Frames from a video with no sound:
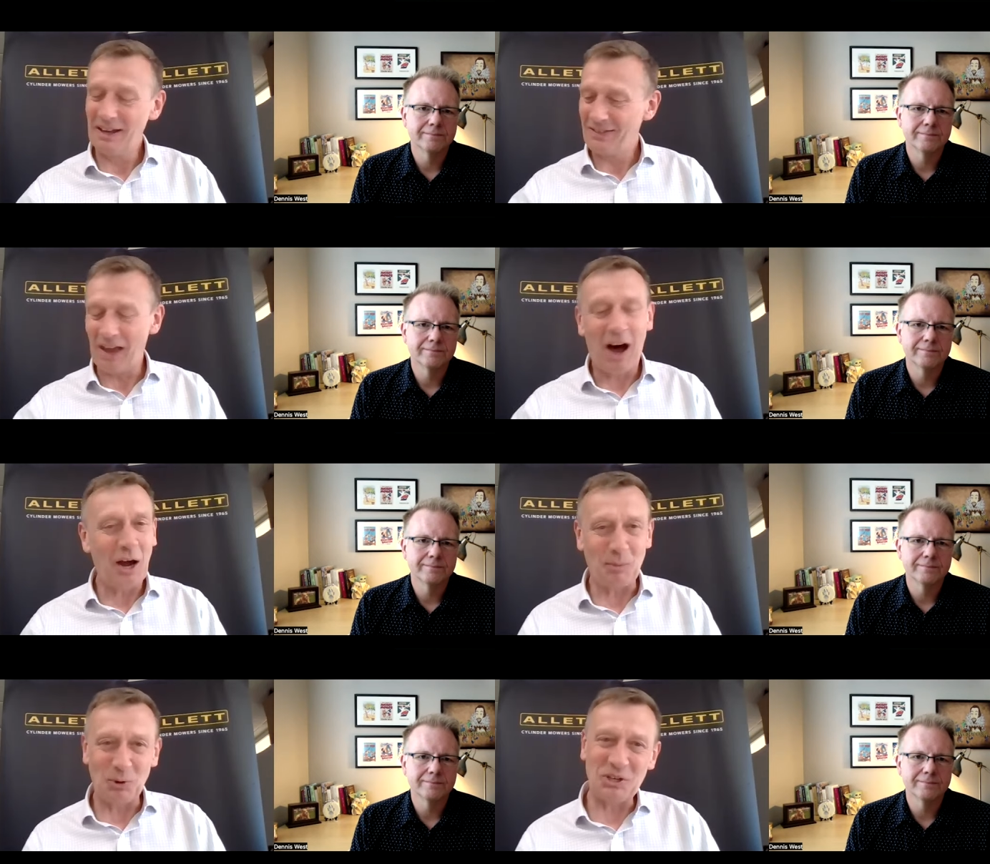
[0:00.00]
Speaker 1: the high
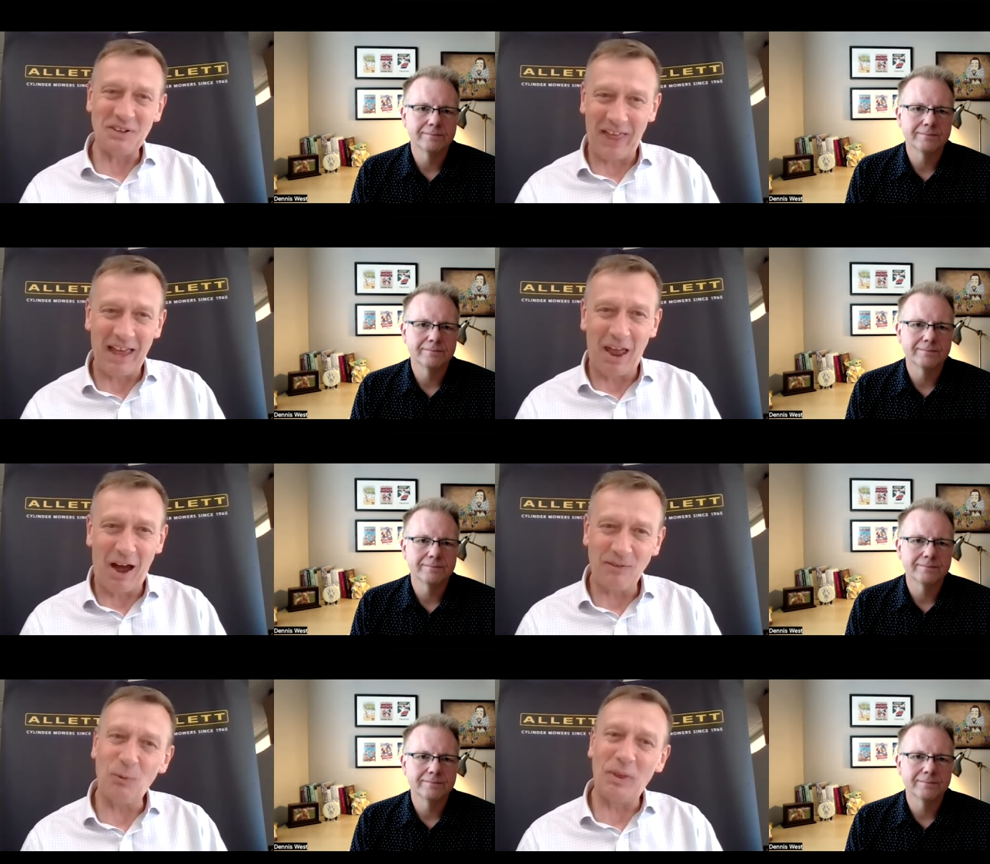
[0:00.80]
point of their
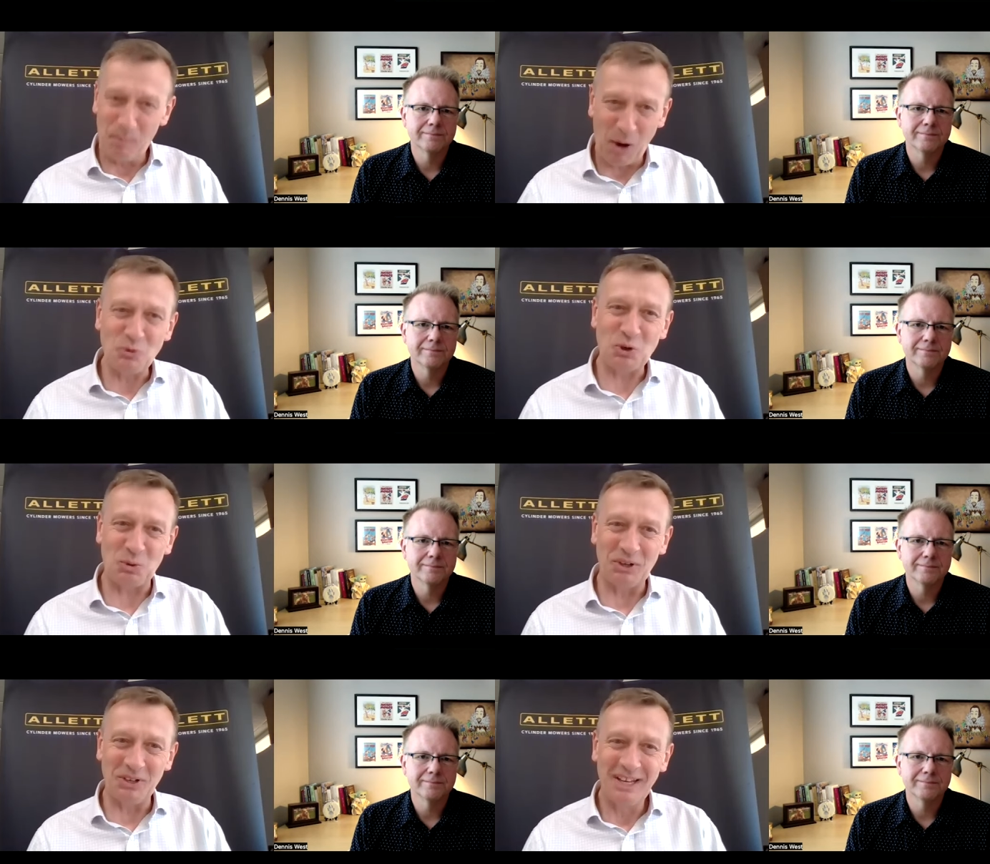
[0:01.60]
life when the
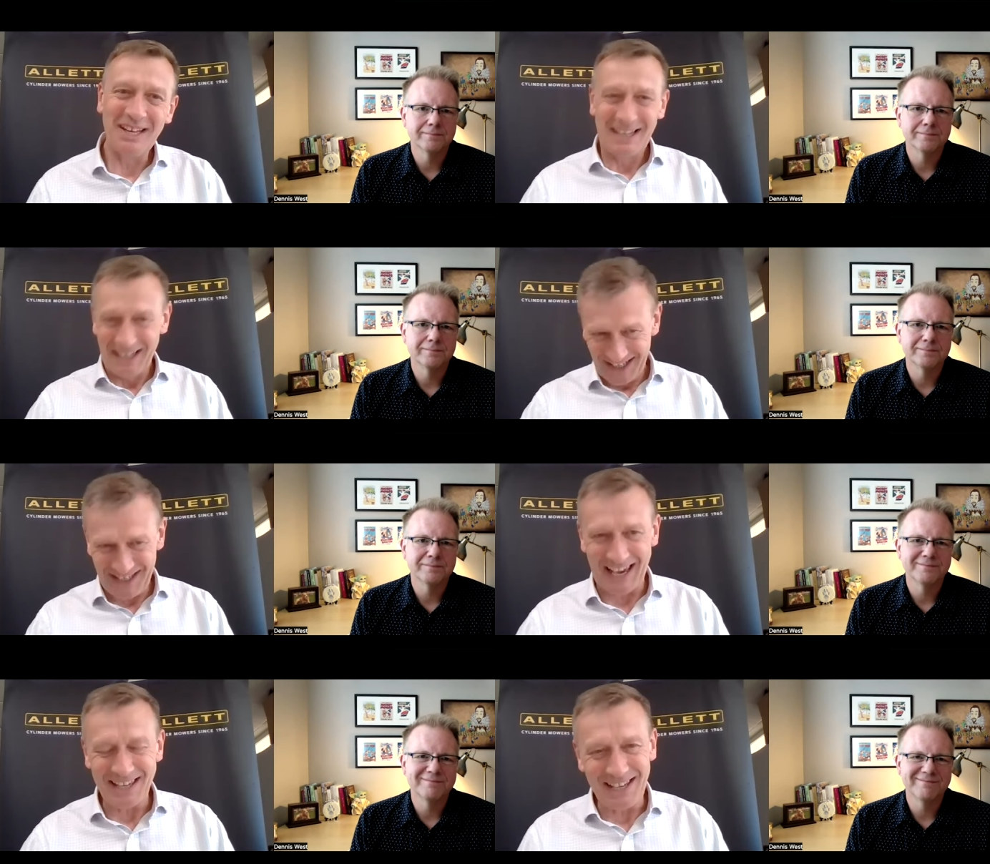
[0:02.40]
postman
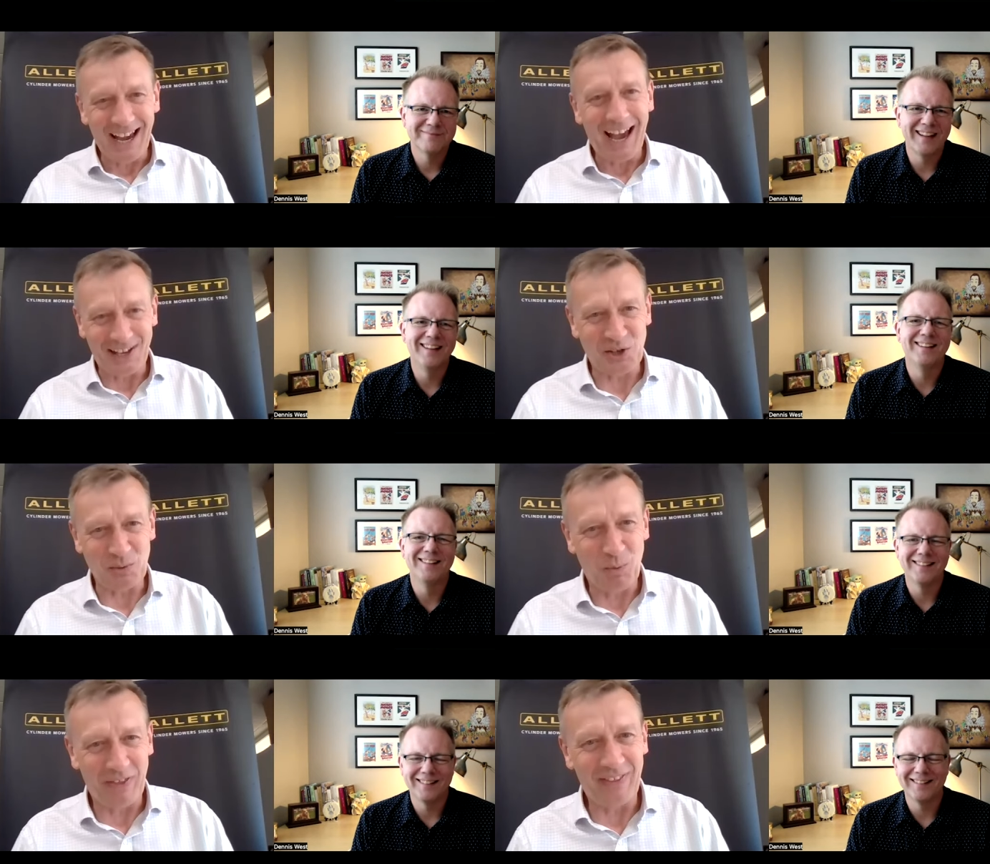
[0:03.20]
says uh, them
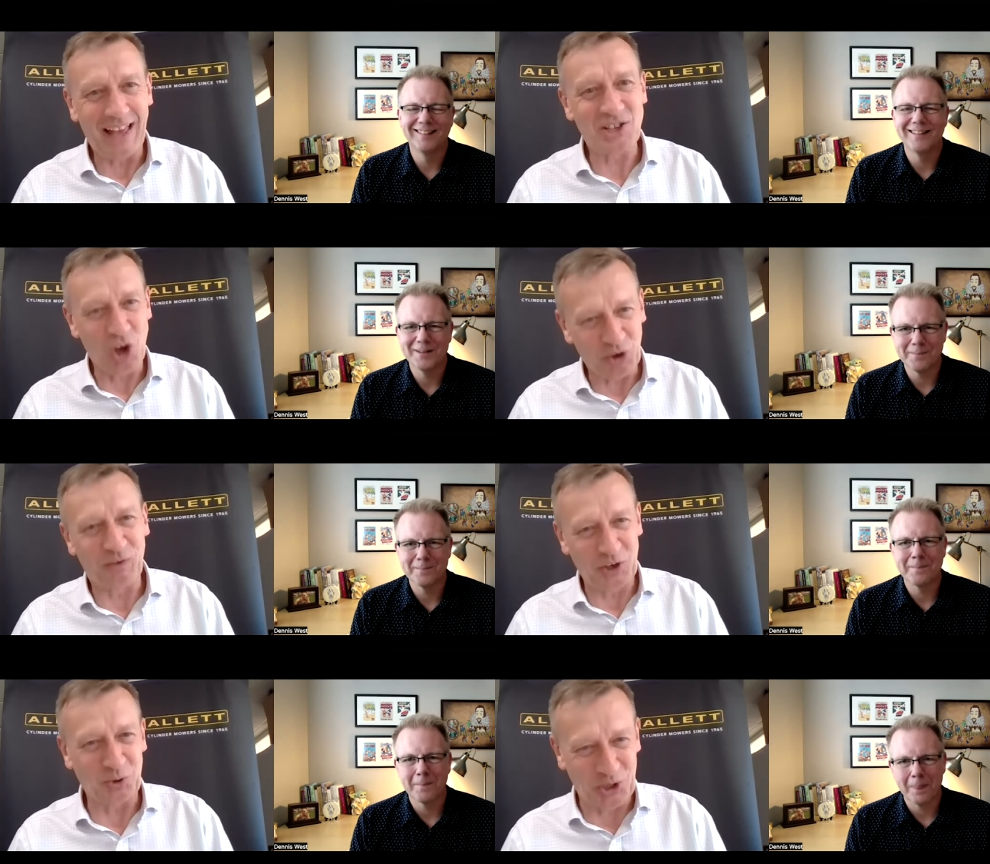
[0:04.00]
whether that's artificial